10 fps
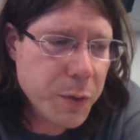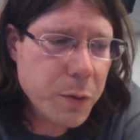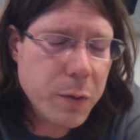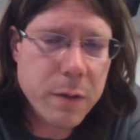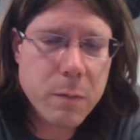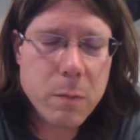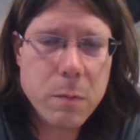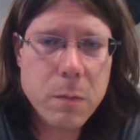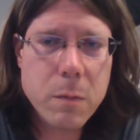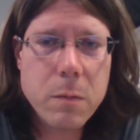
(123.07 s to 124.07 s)
you're used to,
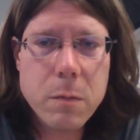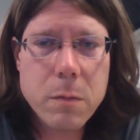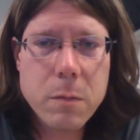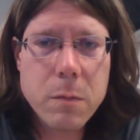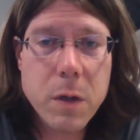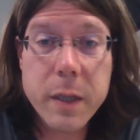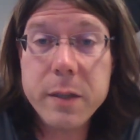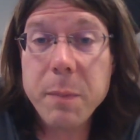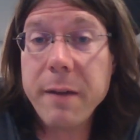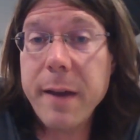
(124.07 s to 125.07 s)
at
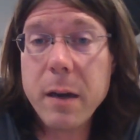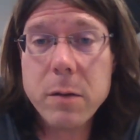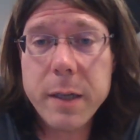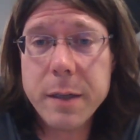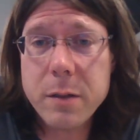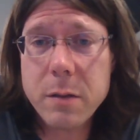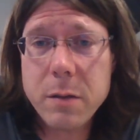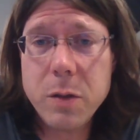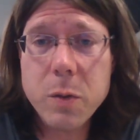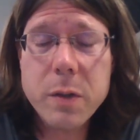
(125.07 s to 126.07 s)
least my faculty is,
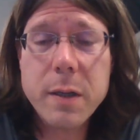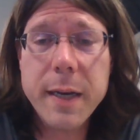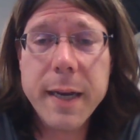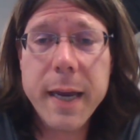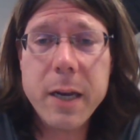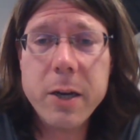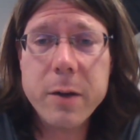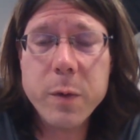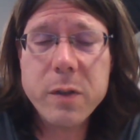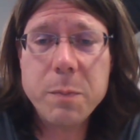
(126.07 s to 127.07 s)
used to
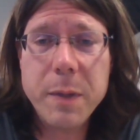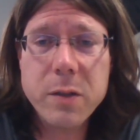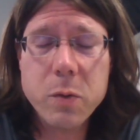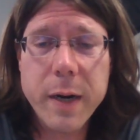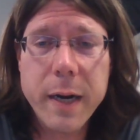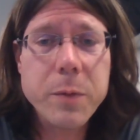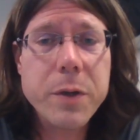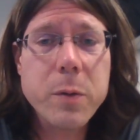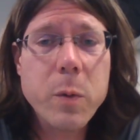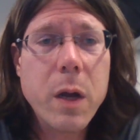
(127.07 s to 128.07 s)
engaging with space around
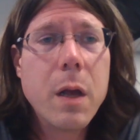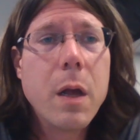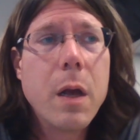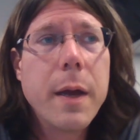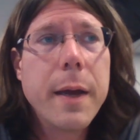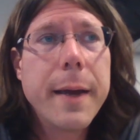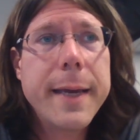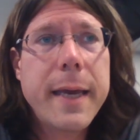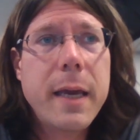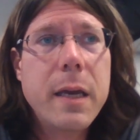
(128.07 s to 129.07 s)
you,
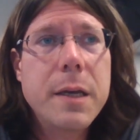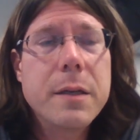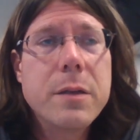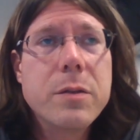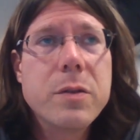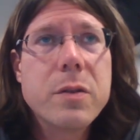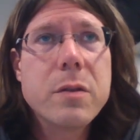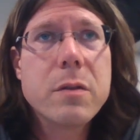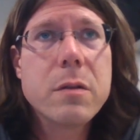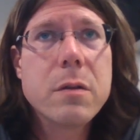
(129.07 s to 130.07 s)

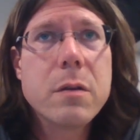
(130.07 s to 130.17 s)
is